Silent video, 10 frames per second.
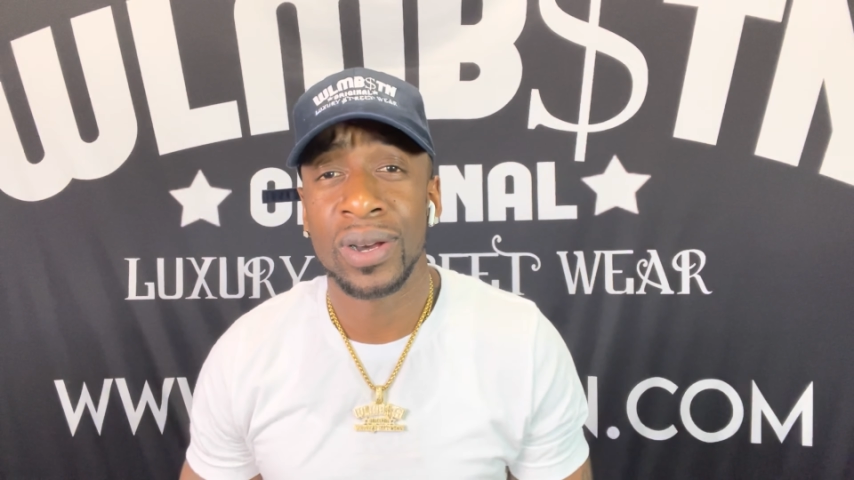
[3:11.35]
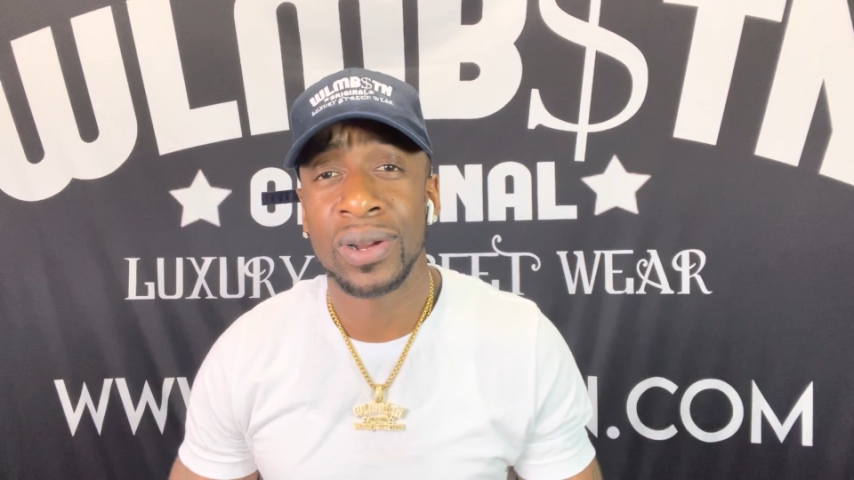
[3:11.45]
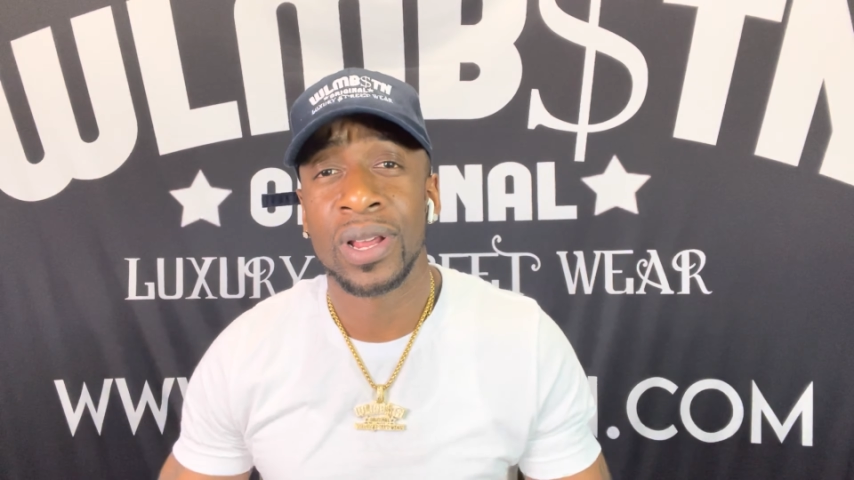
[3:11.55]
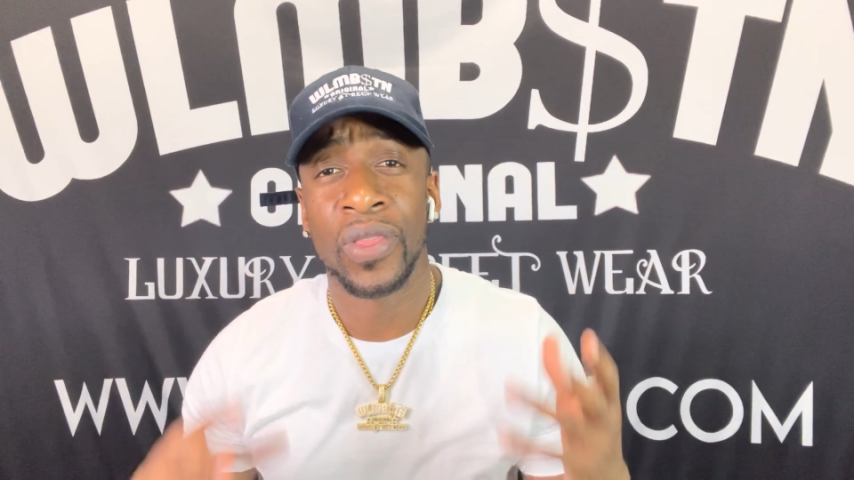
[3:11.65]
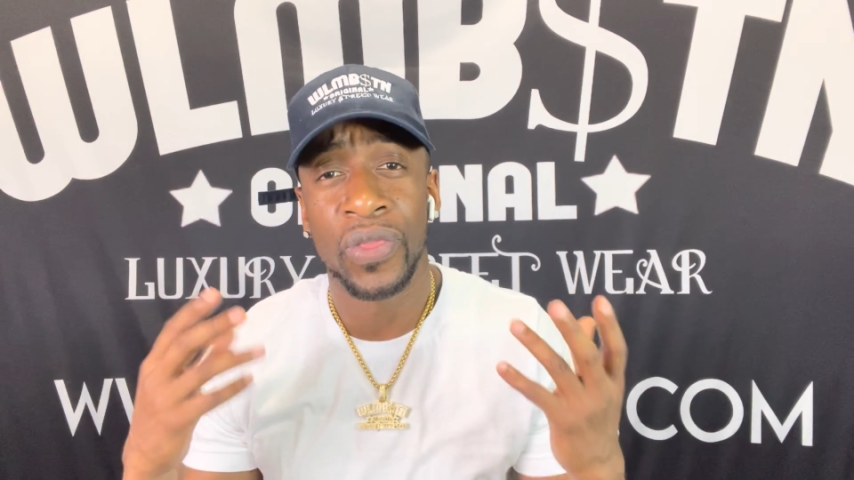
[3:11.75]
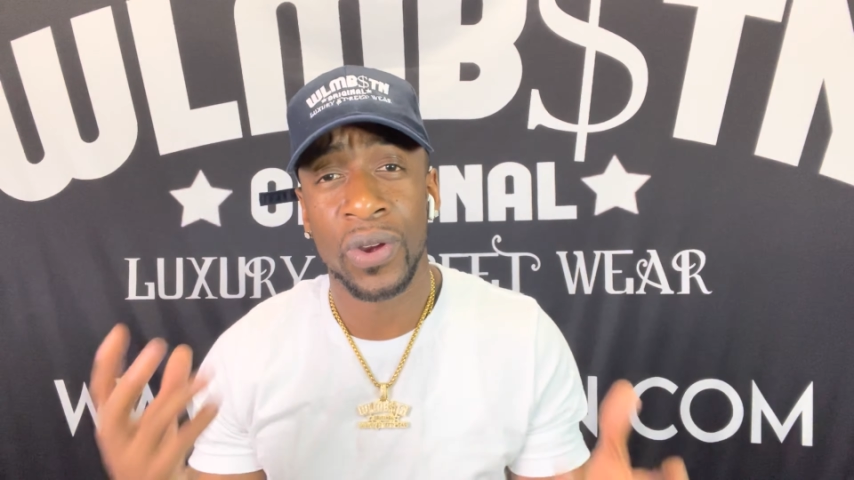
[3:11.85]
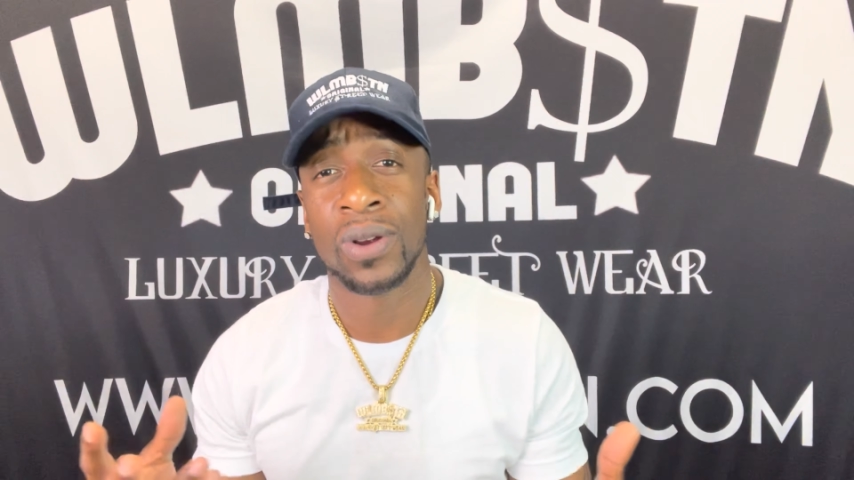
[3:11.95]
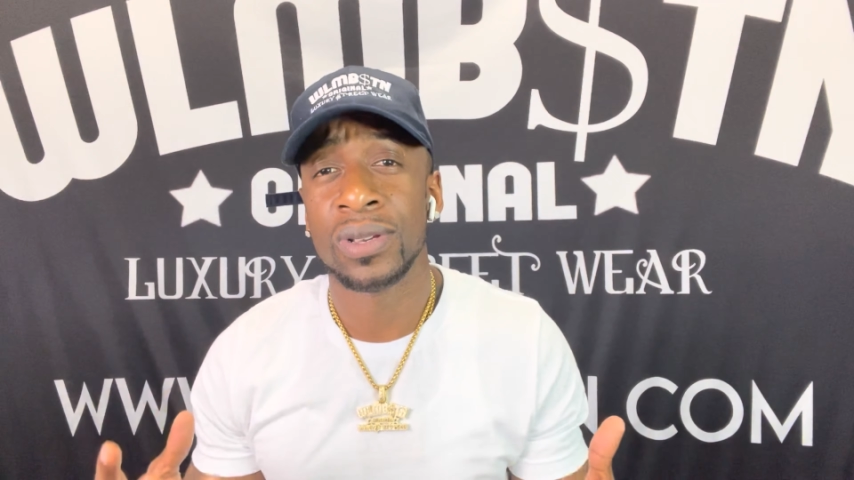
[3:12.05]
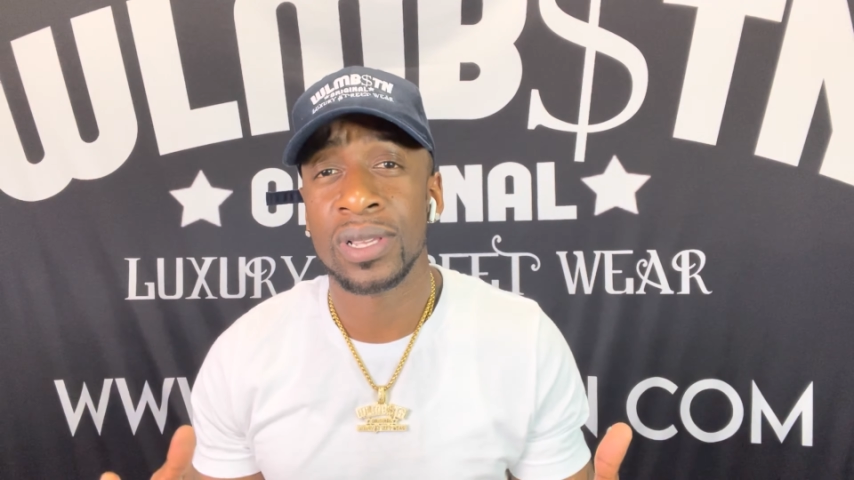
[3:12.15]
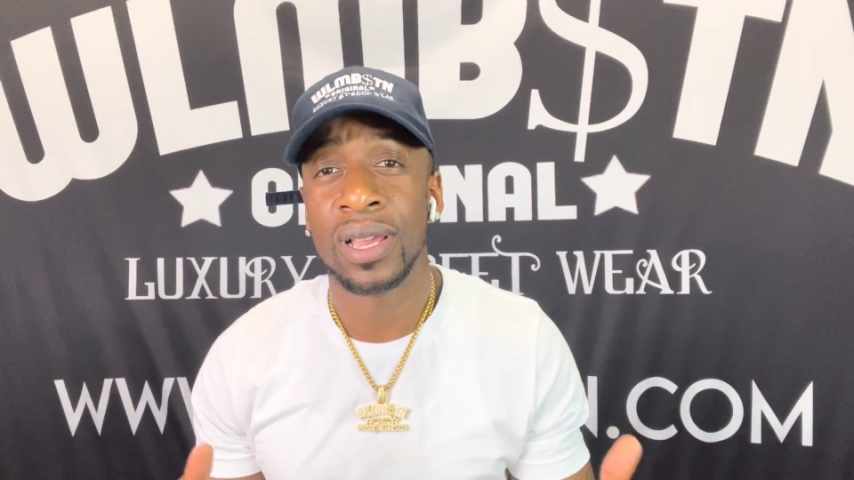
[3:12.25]
on a
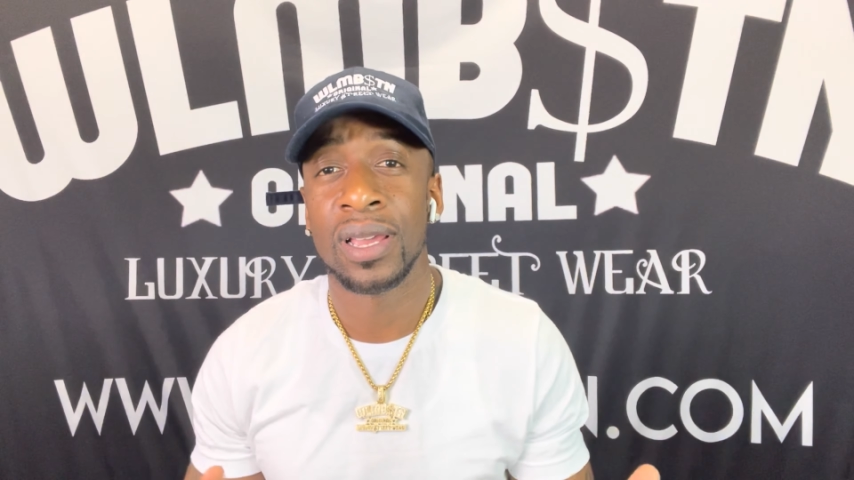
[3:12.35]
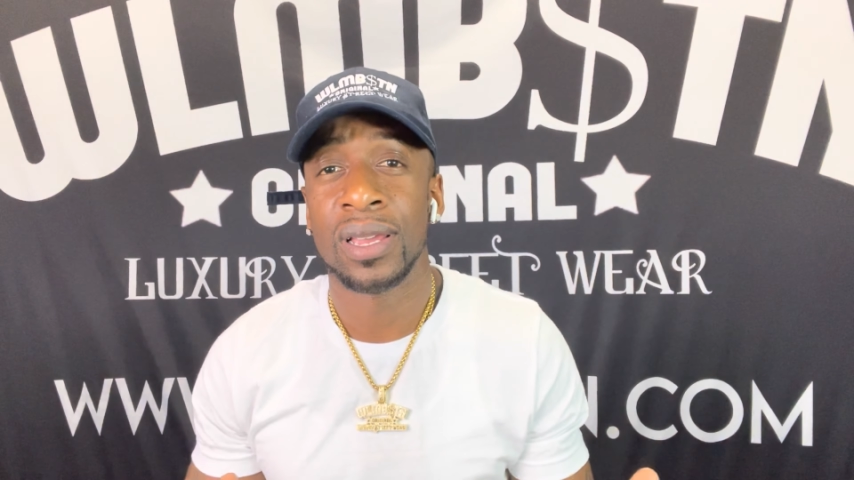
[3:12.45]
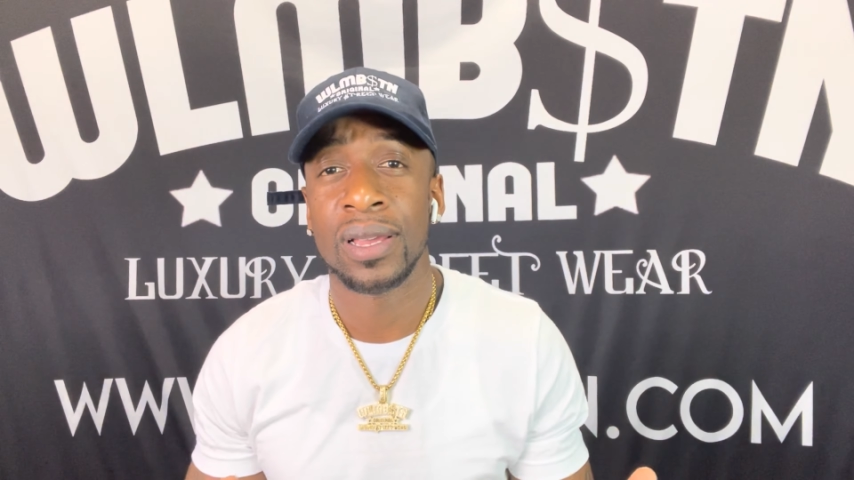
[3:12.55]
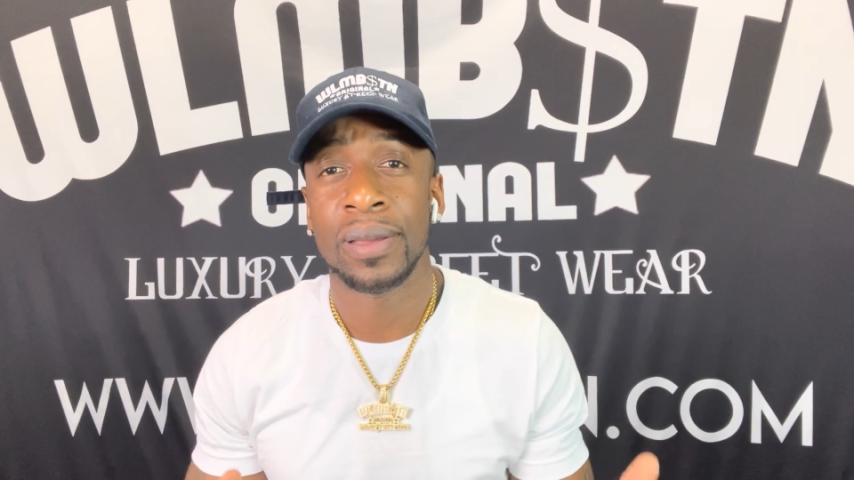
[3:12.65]
Thursday,